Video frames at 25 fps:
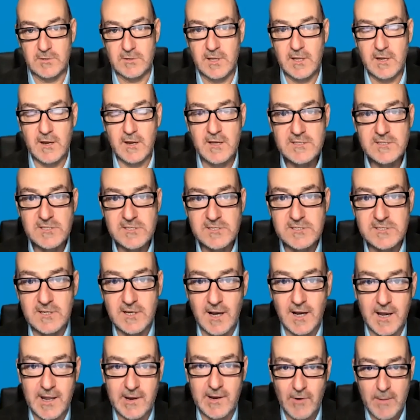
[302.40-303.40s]
can I just
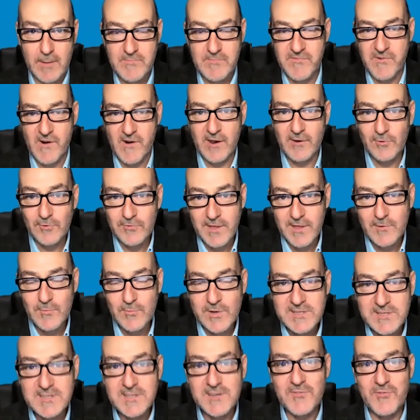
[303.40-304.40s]
declare up front, although
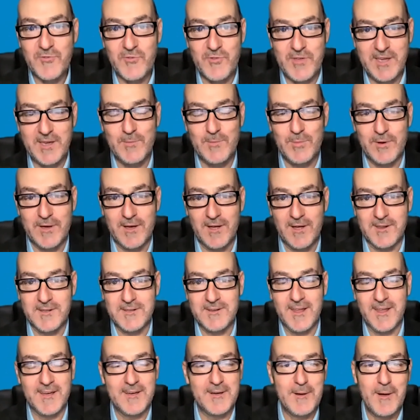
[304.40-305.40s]
we did think about
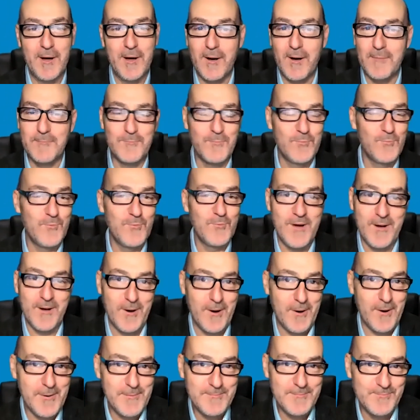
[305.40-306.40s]
it,
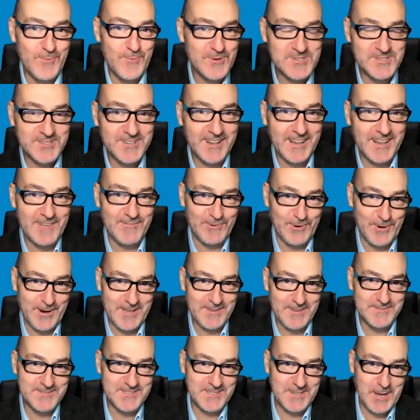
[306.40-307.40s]
I wasn't clever
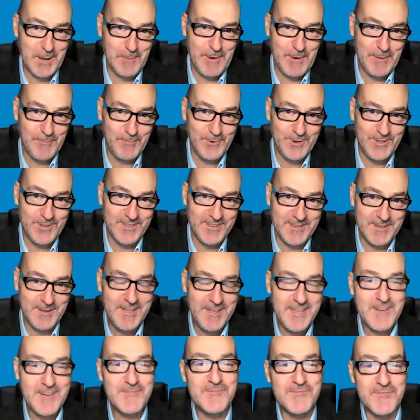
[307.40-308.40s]
enough to come up with a
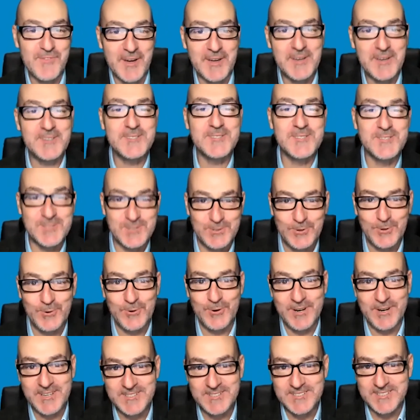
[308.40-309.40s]
fake
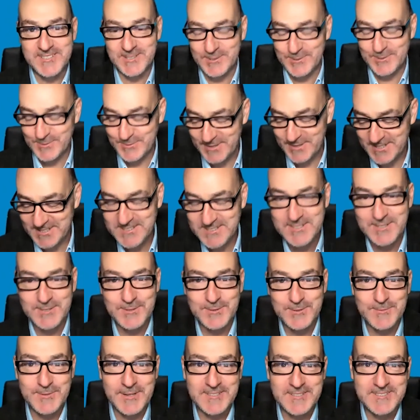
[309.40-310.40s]
story to
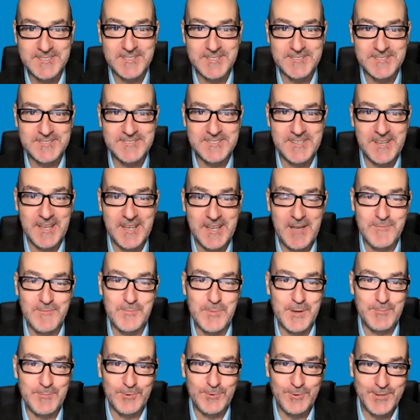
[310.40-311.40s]
have
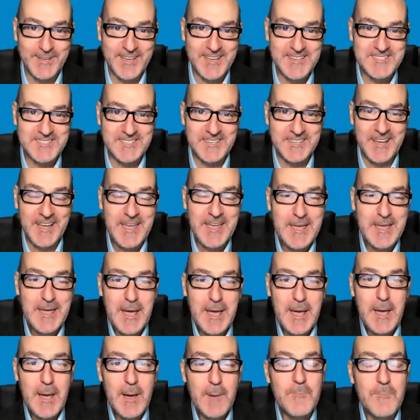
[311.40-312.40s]
people guessing.
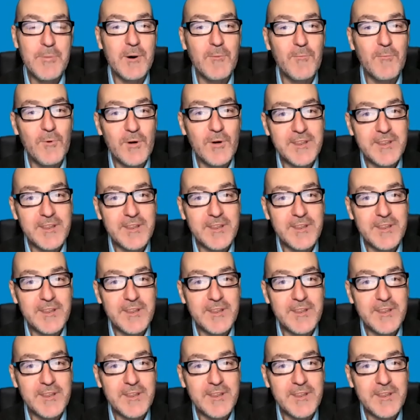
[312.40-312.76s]
But